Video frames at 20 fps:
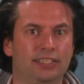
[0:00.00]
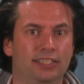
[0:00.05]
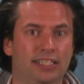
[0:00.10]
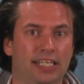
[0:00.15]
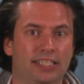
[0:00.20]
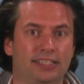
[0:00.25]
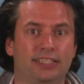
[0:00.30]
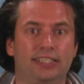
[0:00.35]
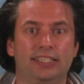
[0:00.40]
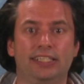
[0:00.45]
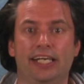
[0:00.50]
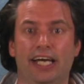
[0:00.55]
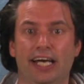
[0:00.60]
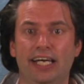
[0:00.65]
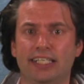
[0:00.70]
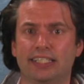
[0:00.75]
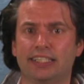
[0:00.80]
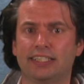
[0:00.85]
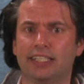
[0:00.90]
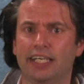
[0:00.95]

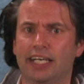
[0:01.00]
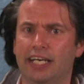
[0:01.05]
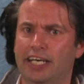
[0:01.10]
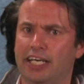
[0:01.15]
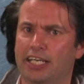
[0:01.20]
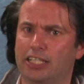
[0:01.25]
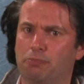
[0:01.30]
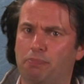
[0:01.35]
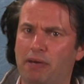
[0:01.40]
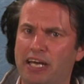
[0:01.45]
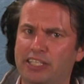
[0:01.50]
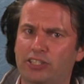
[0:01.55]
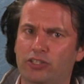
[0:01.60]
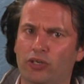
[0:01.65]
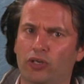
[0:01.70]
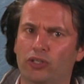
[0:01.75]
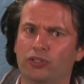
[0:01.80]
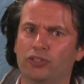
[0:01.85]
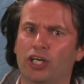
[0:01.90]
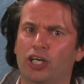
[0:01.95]
ZTS is based
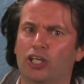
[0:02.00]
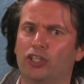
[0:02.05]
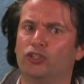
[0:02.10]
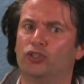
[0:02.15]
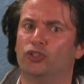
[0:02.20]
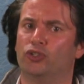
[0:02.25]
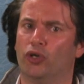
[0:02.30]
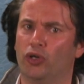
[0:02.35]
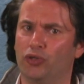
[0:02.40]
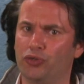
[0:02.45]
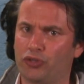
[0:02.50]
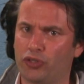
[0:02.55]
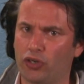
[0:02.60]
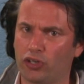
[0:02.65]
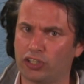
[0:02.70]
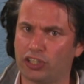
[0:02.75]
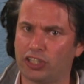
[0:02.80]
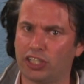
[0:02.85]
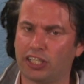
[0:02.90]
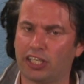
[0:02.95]
on
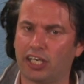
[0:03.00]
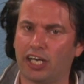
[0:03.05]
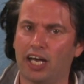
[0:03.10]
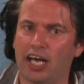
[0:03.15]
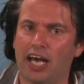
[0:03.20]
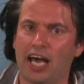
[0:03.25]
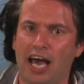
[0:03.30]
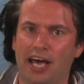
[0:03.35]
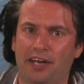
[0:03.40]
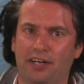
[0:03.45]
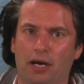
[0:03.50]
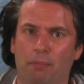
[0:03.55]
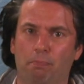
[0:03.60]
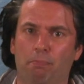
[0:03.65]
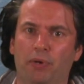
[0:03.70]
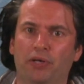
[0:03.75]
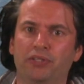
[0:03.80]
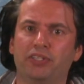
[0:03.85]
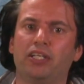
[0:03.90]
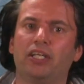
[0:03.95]
non-toxic and
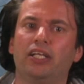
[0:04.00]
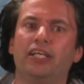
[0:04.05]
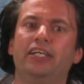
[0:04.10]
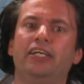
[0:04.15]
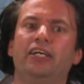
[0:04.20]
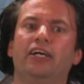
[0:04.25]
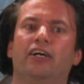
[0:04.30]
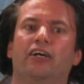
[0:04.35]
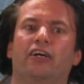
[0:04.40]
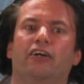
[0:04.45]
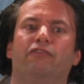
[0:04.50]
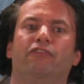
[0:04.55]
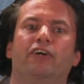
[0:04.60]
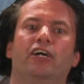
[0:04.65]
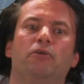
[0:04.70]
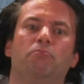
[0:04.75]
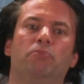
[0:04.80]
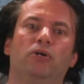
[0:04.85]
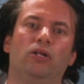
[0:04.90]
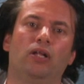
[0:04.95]
abundantly
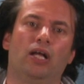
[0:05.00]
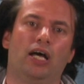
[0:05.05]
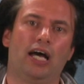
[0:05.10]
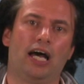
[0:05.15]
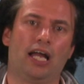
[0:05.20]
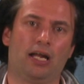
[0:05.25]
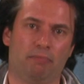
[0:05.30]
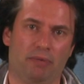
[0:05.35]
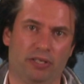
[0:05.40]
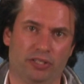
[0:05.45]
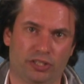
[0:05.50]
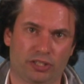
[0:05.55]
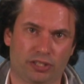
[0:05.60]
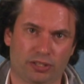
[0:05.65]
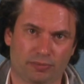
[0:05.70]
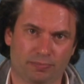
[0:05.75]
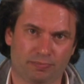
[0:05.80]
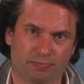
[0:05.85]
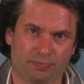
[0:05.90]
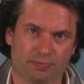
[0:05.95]
available
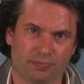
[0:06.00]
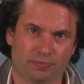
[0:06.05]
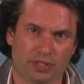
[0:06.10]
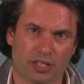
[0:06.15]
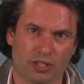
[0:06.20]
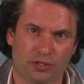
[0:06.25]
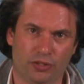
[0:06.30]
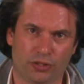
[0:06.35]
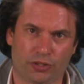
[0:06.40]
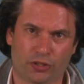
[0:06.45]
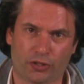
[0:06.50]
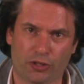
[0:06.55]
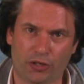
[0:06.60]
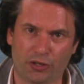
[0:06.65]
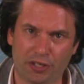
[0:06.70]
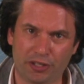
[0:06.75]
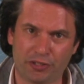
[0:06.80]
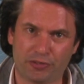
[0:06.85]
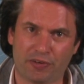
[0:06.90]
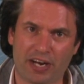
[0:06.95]
elements. The
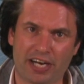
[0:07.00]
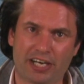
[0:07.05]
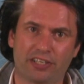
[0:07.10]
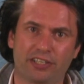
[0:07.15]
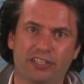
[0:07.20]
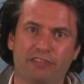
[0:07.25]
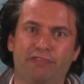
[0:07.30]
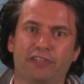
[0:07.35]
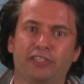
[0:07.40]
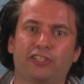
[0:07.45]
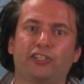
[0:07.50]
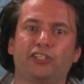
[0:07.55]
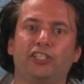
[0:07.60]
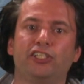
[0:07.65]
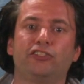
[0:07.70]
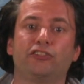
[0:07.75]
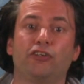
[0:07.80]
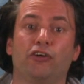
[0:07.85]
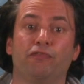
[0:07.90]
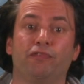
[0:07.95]
current record
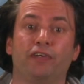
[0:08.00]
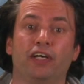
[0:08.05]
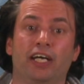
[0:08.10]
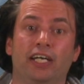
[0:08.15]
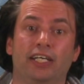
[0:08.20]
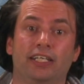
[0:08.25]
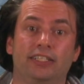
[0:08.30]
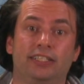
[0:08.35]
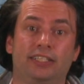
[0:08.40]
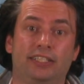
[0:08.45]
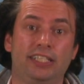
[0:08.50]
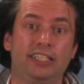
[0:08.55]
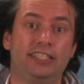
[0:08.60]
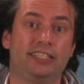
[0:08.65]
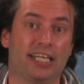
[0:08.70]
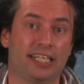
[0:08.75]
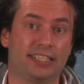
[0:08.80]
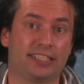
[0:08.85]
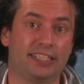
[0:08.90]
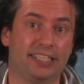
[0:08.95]
efficiencies of
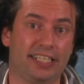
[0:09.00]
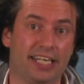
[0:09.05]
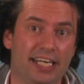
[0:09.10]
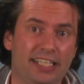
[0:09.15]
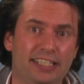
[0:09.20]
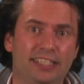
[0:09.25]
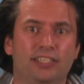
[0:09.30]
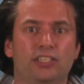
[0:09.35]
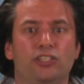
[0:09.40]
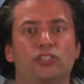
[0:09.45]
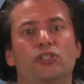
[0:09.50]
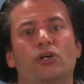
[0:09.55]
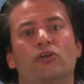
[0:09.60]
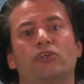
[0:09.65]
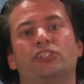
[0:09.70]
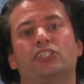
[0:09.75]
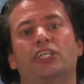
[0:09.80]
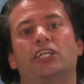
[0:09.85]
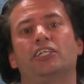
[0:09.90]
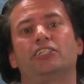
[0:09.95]
CZTS
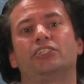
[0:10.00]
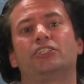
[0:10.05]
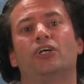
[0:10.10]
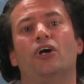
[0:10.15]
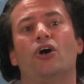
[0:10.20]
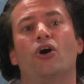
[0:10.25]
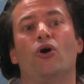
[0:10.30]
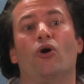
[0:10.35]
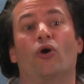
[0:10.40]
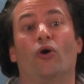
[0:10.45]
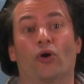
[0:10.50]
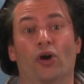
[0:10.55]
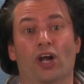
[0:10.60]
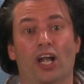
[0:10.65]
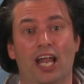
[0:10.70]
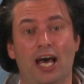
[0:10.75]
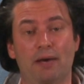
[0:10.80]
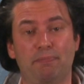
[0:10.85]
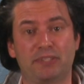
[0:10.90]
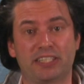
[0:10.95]
solar cells or
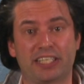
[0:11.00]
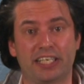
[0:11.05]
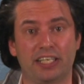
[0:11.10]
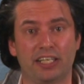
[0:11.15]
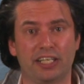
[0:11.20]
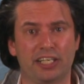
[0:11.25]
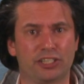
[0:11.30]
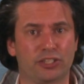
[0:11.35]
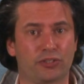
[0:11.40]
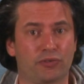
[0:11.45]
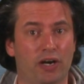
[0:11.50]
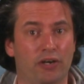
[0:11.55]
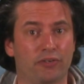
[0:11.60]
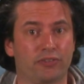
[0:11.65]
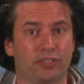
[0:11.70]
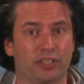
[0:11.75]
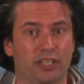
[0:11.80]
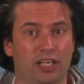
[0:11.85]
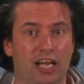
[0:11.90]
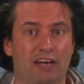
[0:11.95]
lab scale is
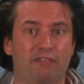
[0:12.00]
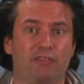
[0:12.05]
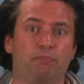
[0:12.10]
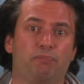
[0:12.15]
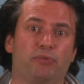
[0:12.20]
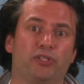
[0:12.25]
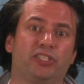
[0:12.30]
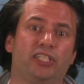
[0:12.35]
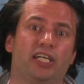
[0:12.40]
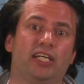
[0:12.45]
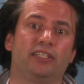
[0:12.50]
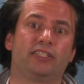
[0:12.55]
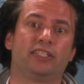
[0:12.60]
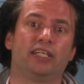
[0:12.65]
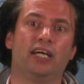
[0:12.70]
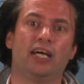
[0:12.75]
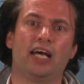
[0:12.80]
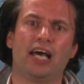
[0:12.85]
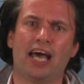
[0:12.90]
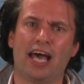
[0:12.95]
around 11%
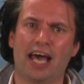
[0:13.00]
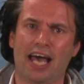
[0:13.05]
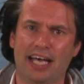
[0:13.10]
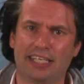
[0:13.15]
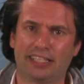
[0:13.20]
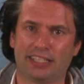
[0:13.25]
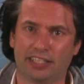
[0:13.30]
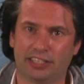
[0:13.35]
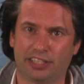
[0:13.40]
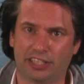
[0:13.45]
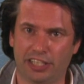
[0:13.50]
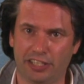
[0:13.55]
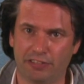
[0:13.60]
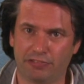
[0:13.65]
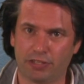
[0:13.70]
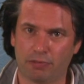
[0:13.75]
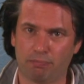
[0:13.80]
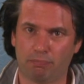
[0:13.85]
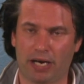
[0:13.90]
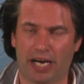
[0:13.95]
as
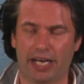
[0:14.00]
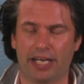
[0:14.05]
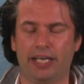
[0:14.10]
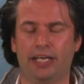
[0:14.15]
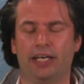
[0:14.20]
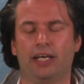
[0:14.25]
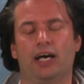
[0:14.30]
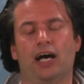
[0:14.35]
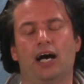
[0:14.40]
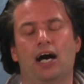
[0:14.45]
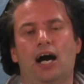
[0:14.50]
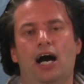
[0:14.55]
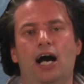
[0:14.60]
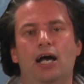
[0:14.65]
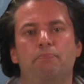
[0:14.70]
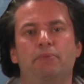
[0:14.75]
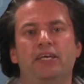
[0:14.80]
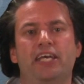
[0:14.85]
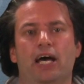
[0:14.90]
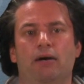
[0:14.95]
achieved by
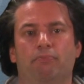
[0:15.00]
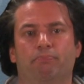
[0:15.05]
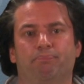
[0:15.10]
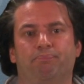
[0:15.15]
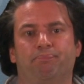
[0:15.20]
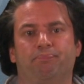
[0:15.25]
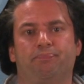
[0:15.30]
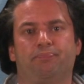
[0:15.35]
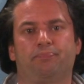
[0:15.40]
IBM.